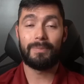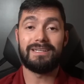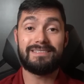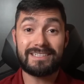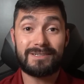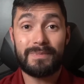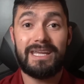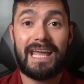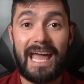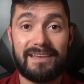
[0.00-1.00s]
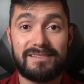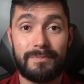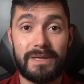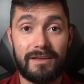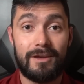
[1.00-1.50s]
but it doesn't mean it has to
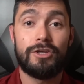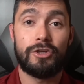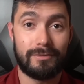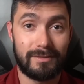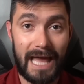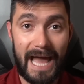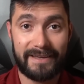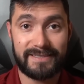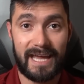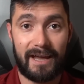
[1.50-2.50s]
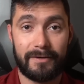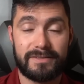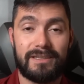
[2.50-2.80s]
be your last house.